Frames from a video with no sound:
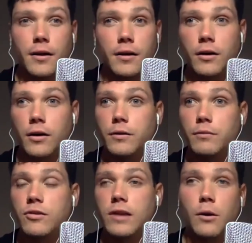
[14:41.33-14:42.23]
a
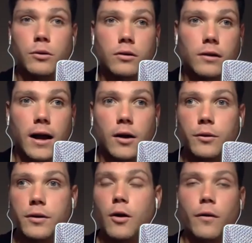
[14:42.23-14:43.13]

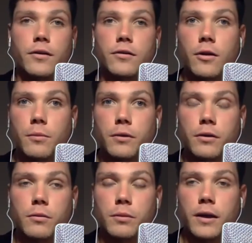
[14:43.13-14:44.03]
SoundCloud, and all these other
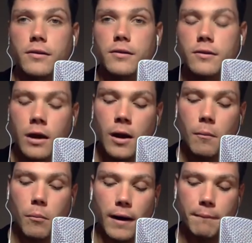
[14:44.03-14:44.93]
places.
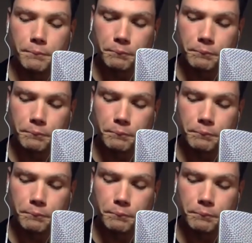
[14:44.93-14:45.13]
But